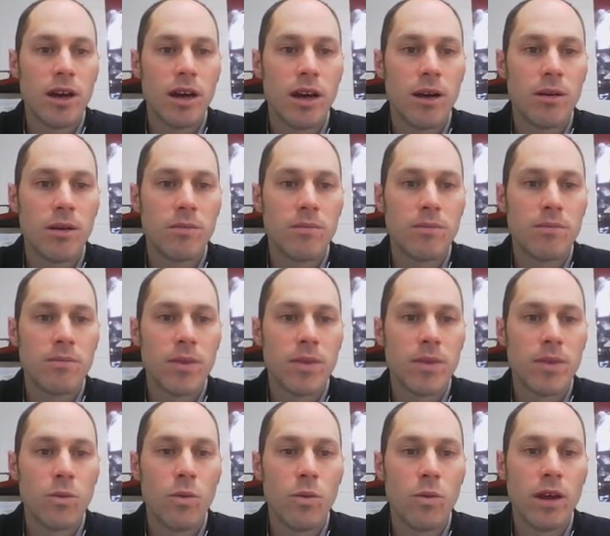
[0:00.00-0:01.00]
um,
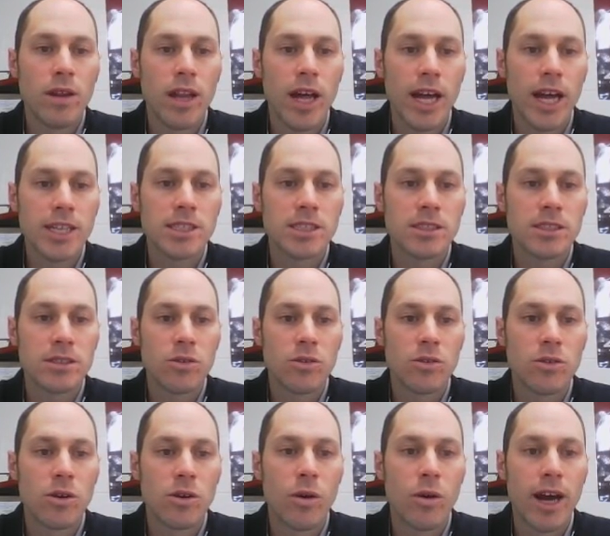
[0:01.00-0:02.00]
one less
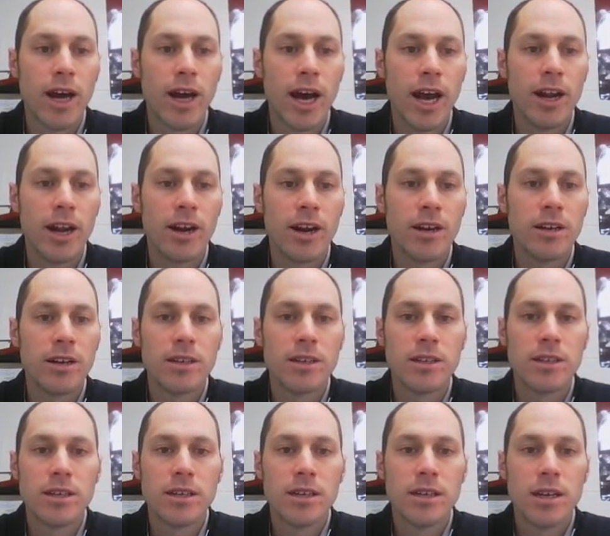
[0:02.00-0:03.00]
or one higher
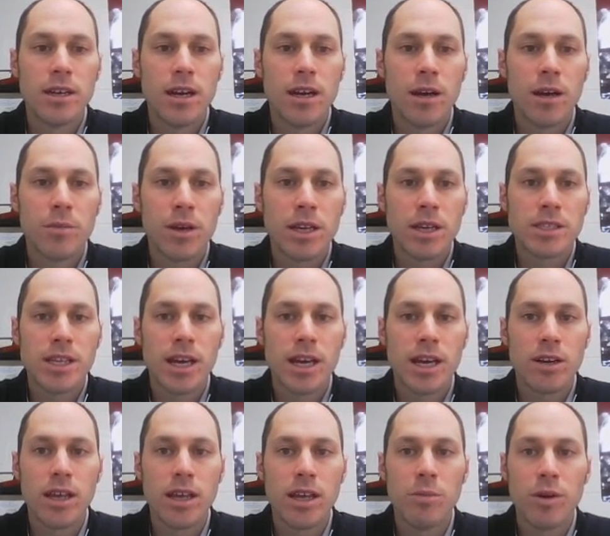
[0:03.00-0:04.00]
because
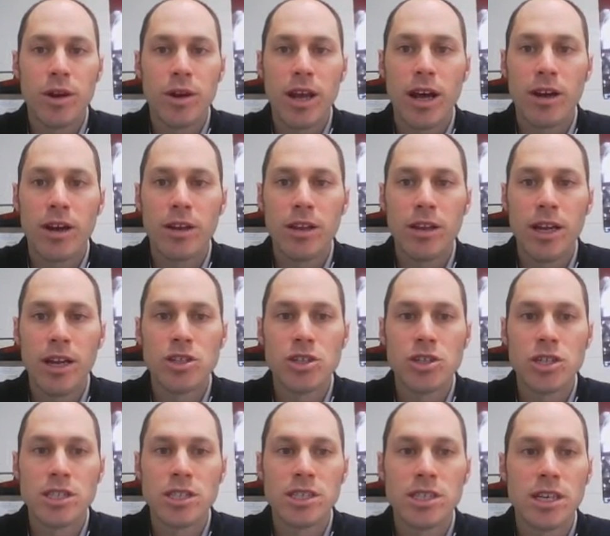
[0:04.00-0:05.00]
that'll keep your
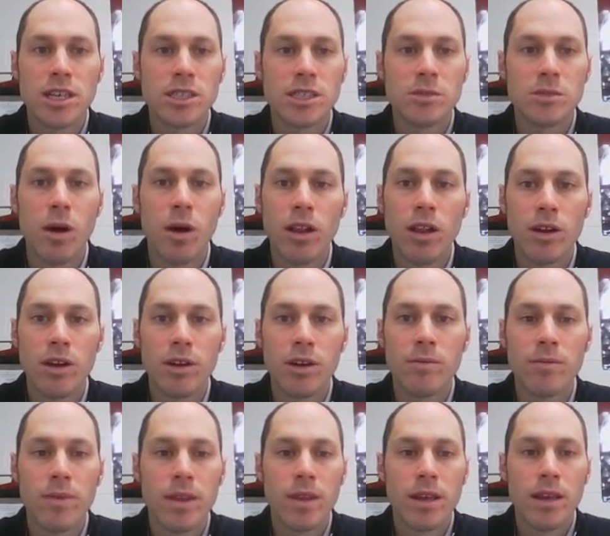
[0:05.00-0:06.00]
calculations
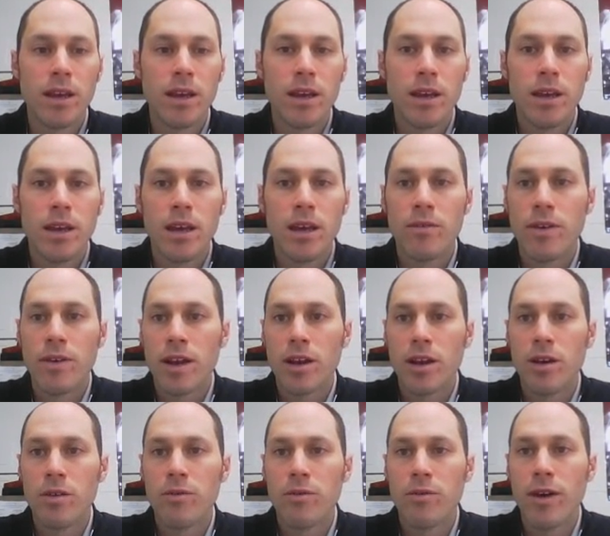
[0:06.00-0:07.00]
smaller. If I
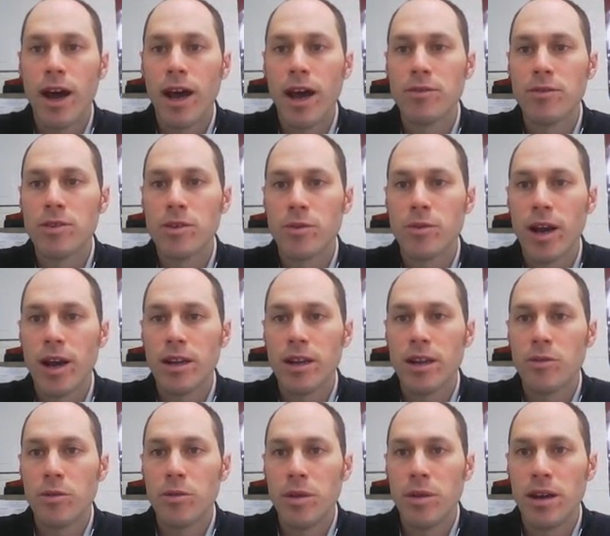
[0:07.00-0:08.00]
go 5 to the right,
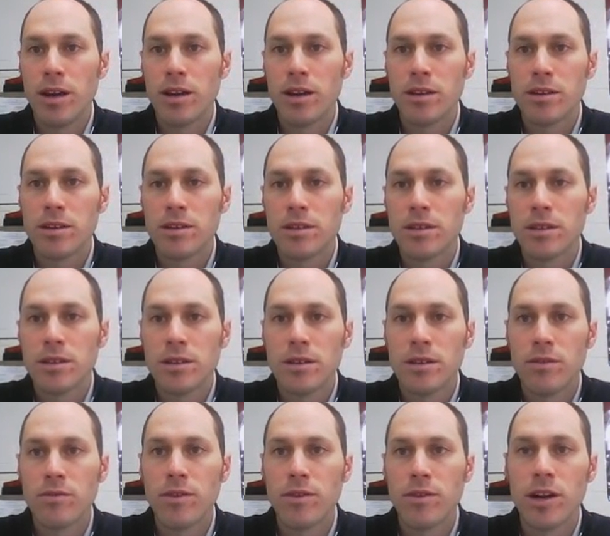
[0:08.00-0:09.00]
it would be a
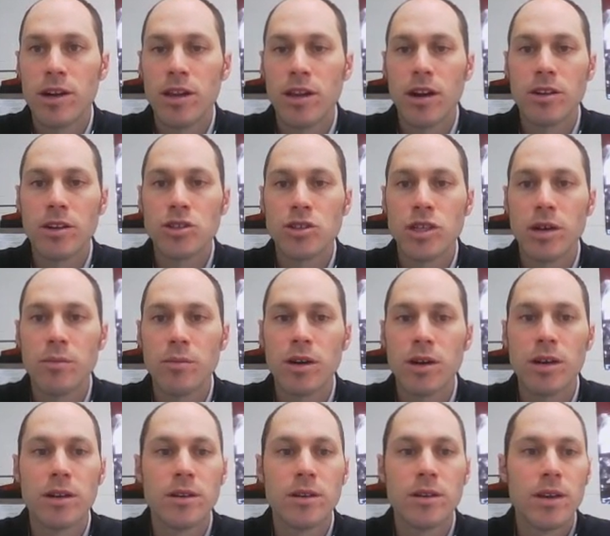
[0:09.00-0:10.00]
very large
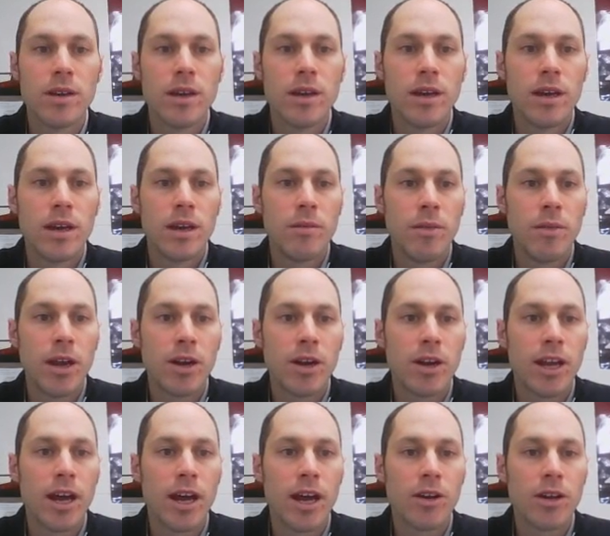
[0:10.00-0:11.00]
number and make
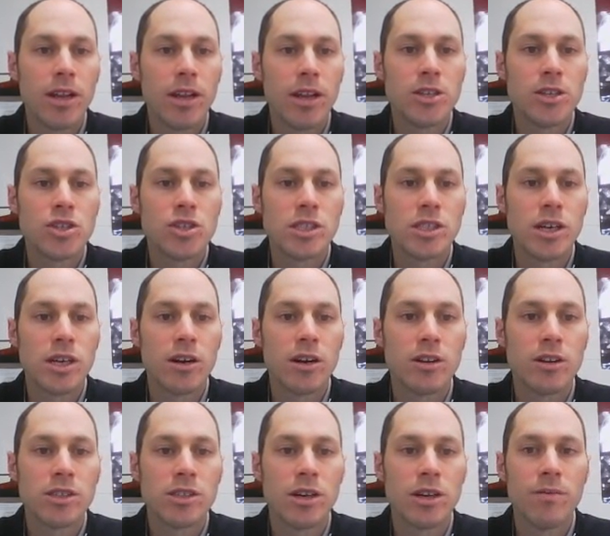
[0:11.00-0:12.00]
our calculations
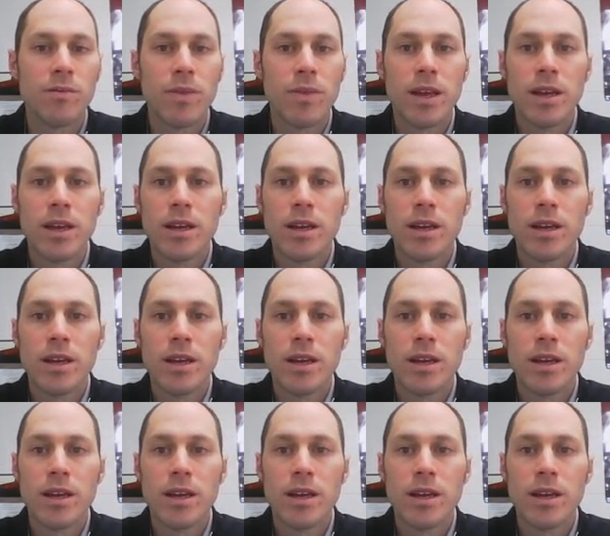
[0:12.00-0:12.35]
harder. So